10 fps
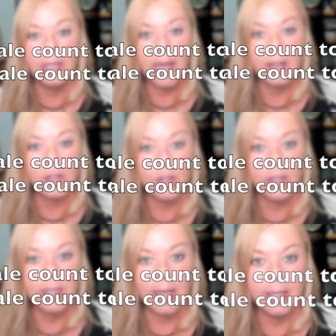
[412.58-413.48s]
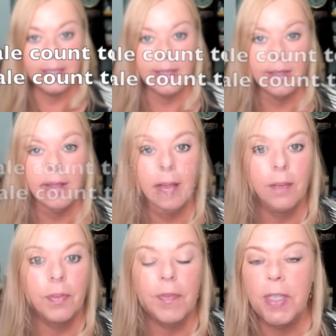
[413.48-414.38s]
exercises.
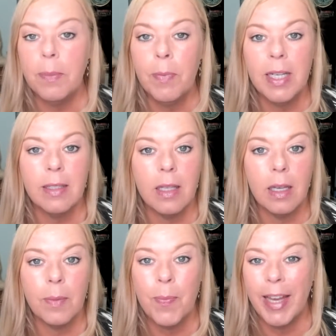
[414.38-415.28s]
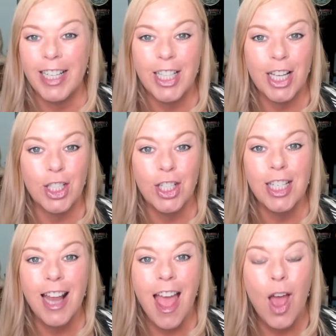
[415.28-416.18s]
15 minutes of
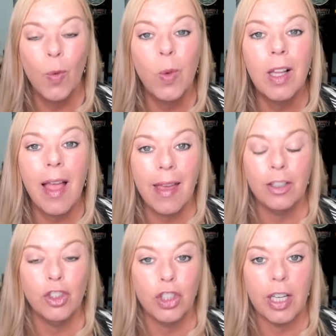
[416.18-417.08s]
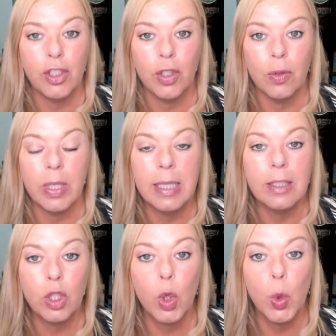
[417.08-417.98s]
meditation will energize you.
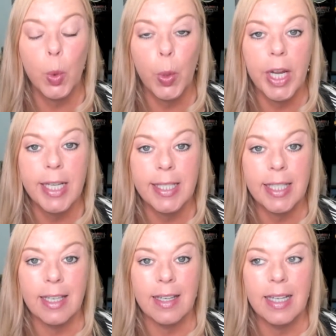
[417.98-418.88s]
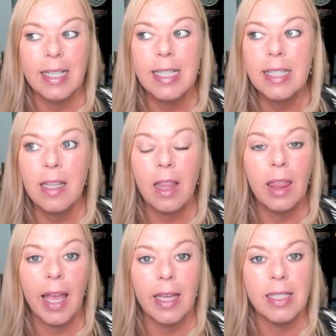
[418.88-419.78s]
It's crazy. It's
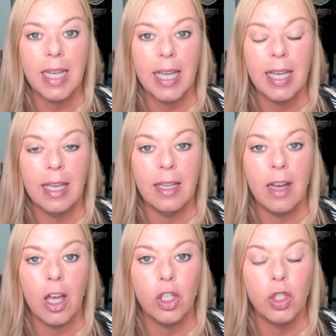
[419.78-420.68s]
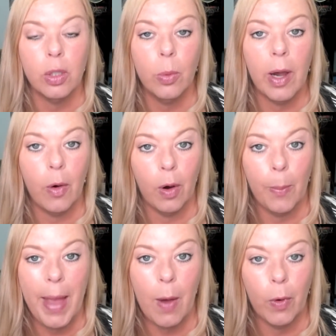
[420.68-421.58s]
like taking a
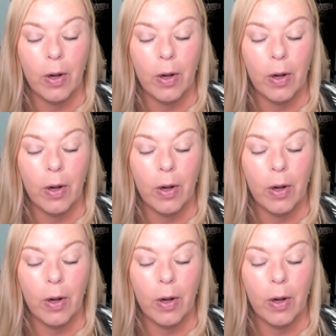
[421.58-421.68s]
2-hour power